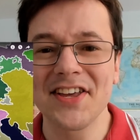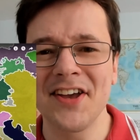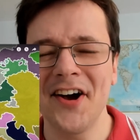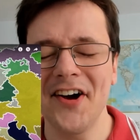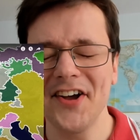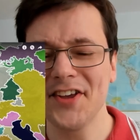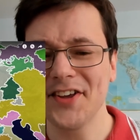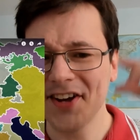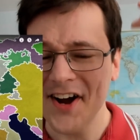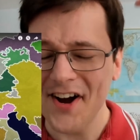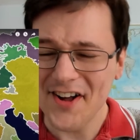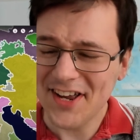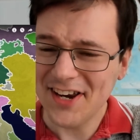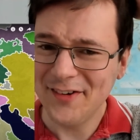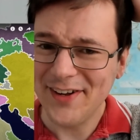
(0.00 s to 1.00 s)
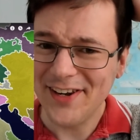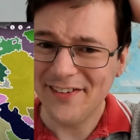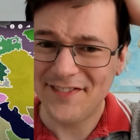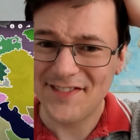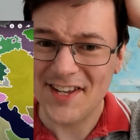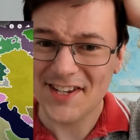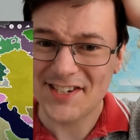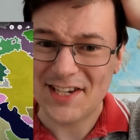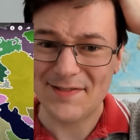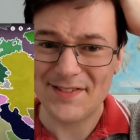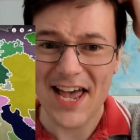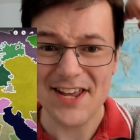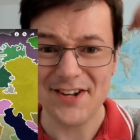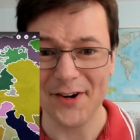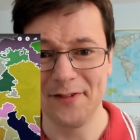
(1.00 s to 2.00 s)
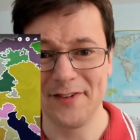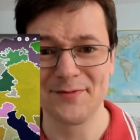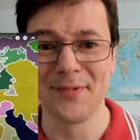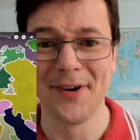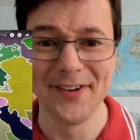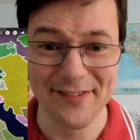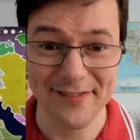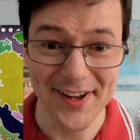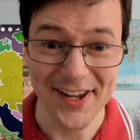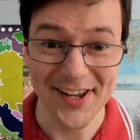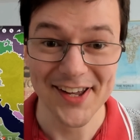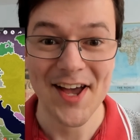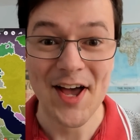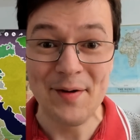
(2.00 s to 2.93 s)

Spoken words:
Cutting Louis XVI's head off is one thing,